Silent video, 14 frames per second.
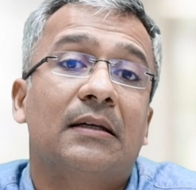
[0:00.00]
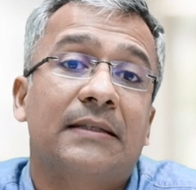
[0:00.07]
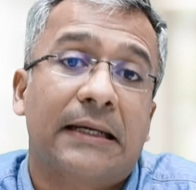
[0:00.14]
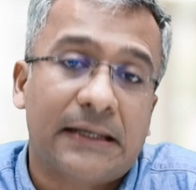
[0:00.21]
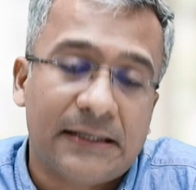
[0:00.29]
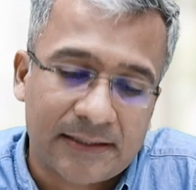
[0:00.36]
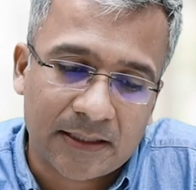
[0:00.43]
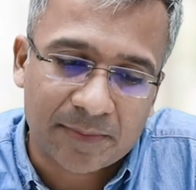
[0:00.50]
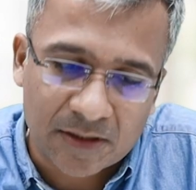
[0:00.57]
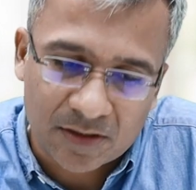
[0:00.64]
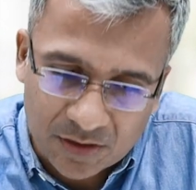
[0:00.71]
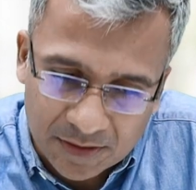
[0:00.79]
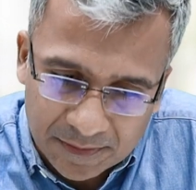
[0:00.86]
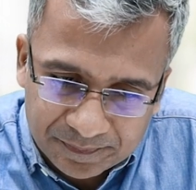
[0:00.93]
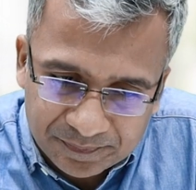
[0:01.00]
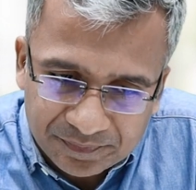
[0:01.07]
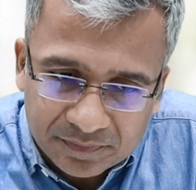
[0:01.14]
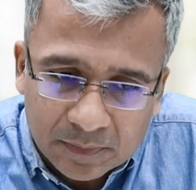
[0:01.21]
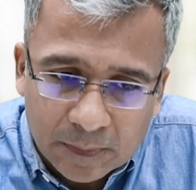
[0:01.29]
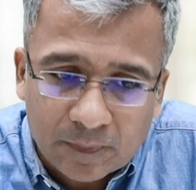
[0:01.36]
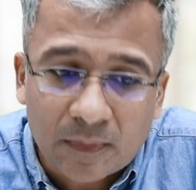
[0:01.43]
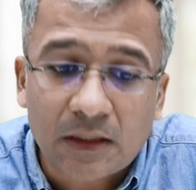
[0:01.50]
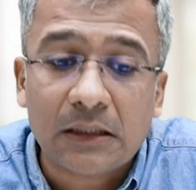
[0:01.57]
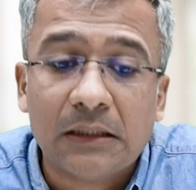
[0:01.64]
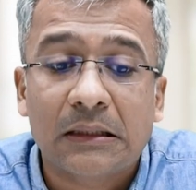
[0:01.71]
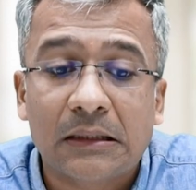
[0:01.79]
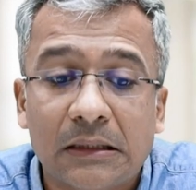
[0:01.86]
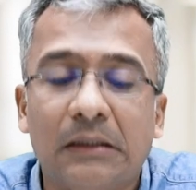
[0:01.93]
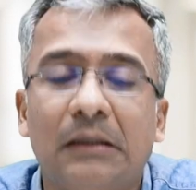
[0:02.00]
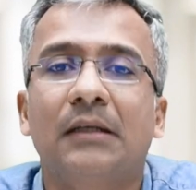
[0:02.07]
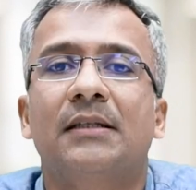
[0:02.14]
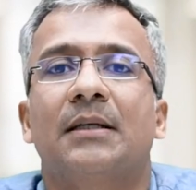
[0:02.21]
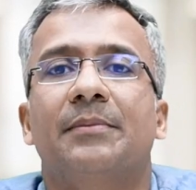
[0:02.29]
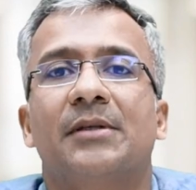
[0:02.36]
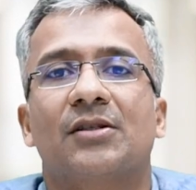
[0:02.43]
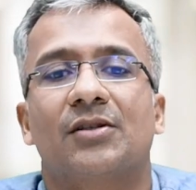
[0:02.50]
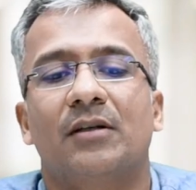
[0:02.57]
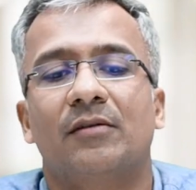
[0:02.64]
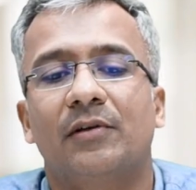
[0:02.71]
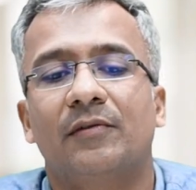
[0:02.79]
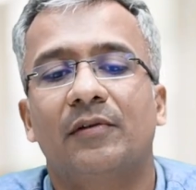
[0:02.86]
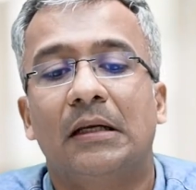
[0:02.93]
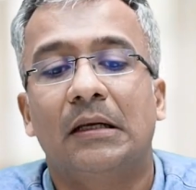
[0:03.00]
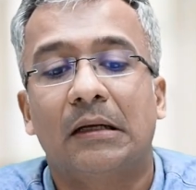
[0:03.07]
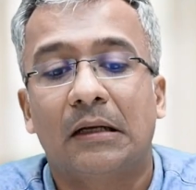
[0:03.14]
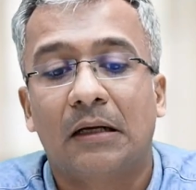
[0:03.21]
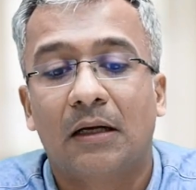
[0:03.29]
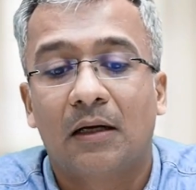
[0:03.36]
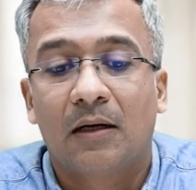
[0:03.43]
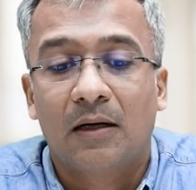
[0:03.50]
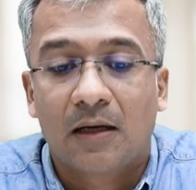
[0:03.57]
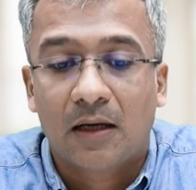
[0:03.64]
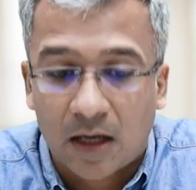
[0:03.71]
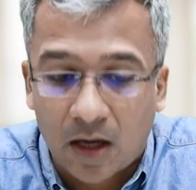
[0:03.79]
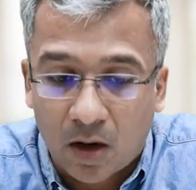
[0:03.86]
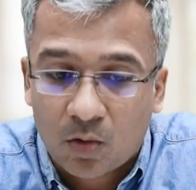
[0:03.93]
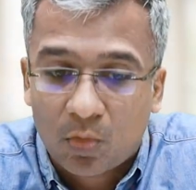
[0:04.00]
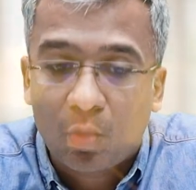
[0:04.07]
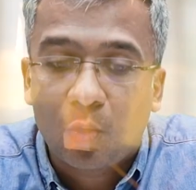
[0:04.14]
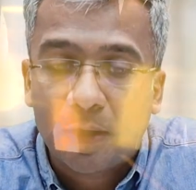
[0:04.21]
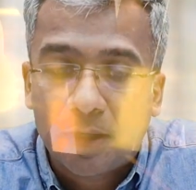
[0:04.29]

the second semester. Third semester, we will now go